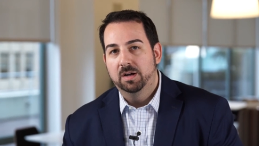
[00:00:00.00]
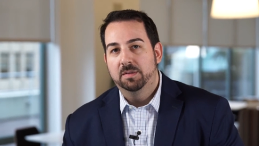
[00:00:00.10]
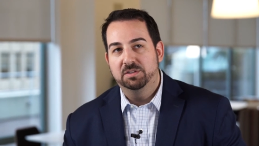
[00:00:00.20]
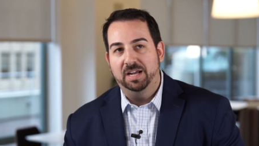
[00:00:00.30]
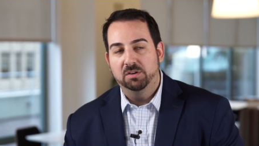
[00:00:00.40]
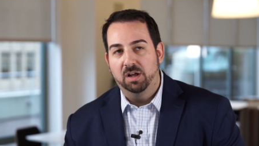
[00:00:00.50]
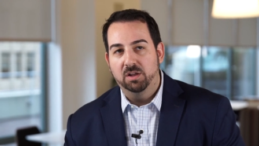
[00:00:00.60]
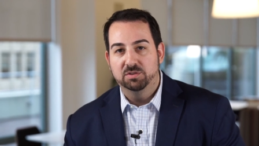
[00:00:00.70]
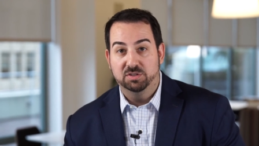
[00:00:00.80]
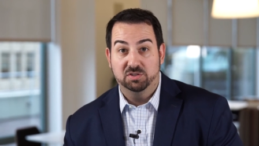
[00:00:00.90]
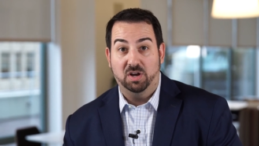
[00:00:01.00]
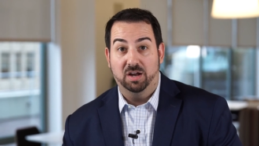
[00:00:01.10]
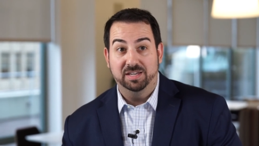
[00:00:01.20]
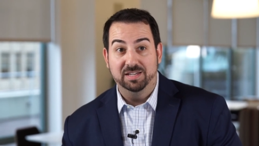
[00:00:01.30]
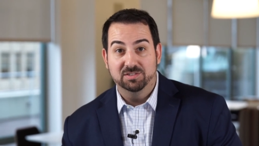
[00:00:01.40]
The technology just
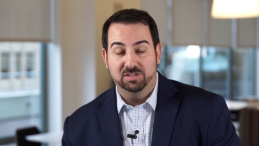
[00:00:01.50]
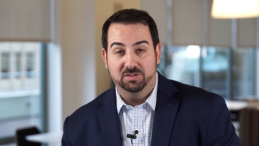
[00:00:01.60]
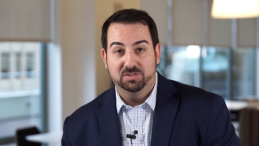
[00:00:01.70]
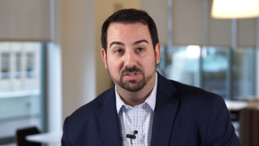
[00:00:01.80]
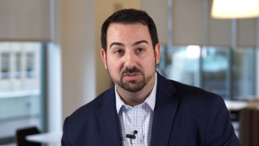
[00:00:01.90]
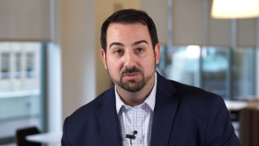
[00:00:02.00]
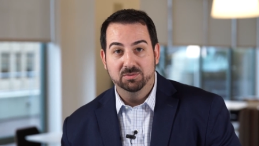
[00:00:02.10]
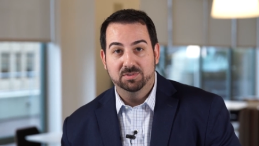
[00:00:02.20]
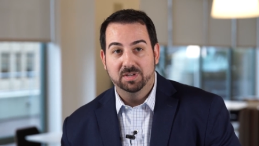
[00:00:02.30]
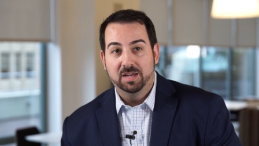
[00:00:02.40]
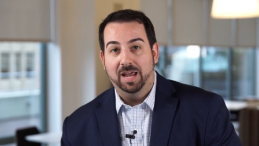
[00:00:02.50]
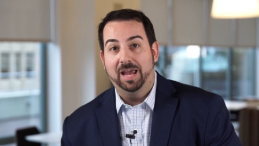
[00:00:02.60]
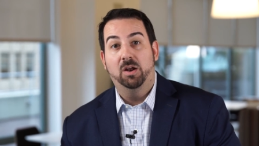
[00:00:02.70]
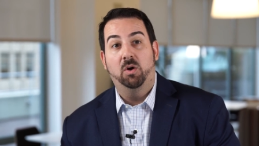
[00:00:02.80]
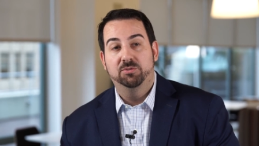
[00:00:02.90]
got easier to use
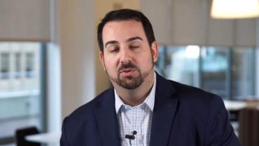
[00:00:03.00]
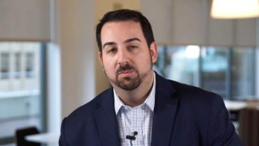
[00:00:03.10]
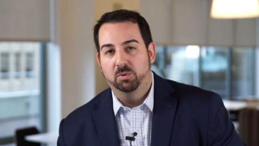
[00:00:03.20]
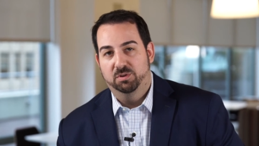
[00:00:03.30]
and also more